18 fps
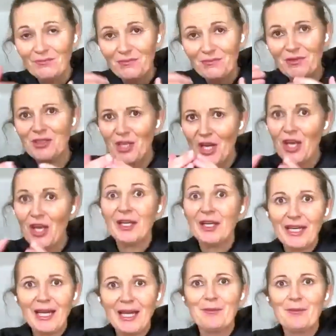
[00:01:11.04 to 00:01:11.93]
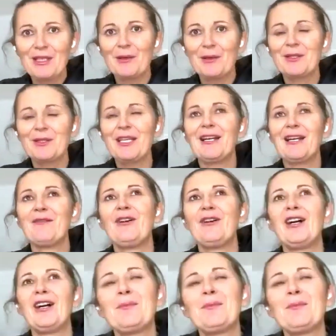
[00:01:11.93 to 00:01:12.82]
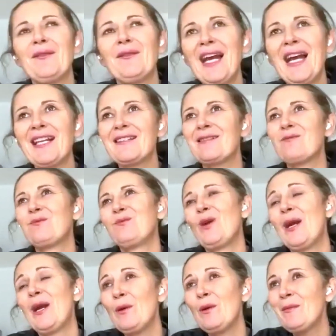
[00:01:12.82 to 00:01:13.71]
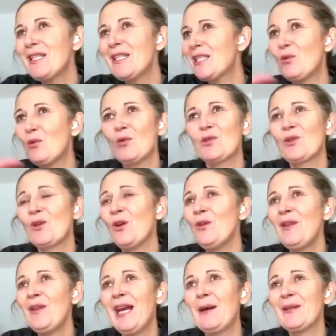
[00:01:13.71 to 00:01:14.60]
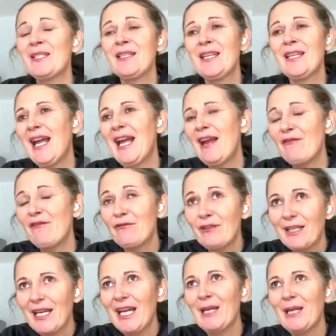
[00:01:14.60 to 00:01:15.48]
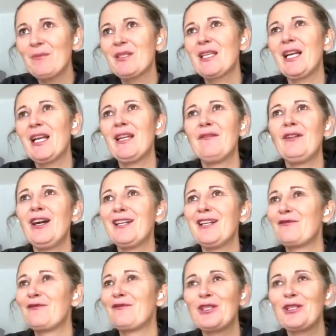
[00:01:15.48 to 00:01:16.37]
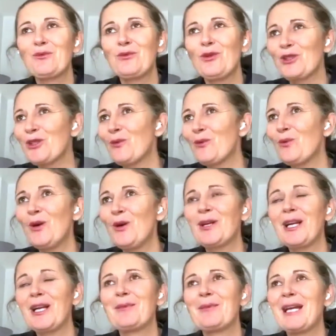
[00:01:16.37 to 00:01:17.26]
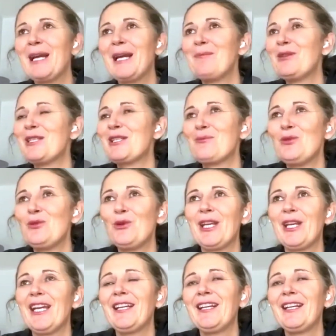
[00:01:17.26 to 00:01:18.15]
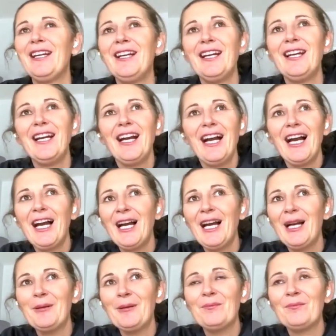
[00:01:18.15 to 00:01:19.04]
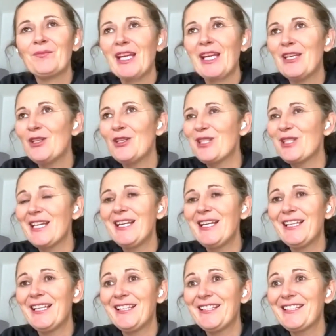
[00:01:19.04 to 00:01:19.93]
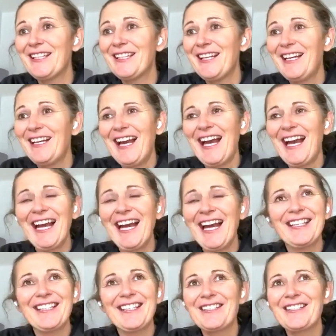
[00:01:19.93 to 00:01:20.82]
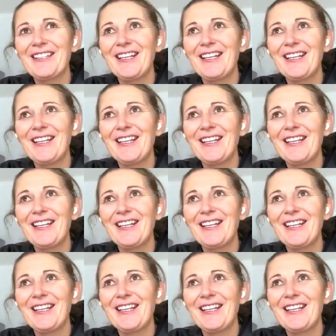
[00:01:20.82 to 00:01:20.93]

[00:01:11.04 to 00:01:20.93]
certain games that were televised, but that's where women's sport's gone now, isn't it? Every game's televised. I've just watched the World Cup game this morning in New Zealand. And,